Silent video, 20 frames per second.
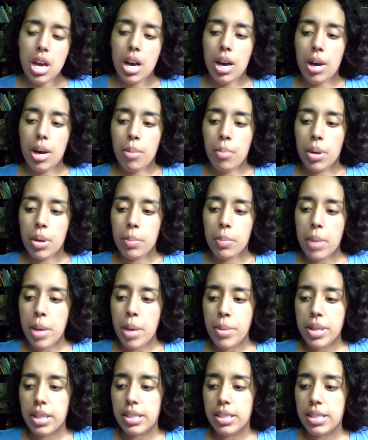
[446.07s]
Um, but
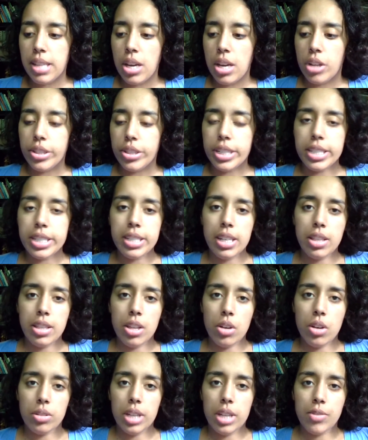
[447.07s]
maybe let's say on LinkedIn
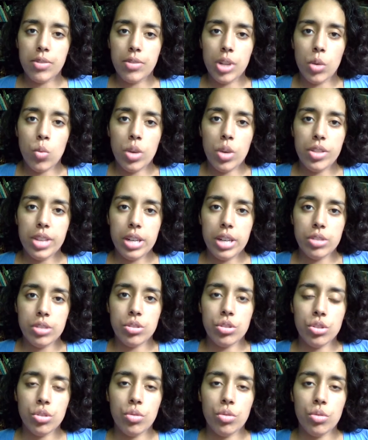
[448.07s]
they only have like
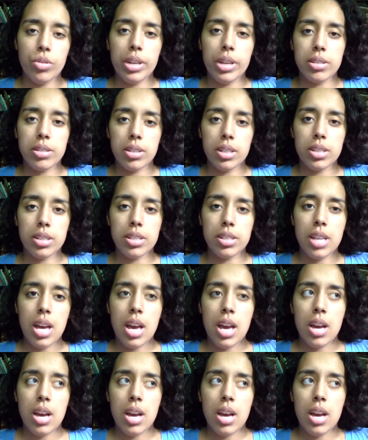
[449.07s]
1,000 or 2,000 because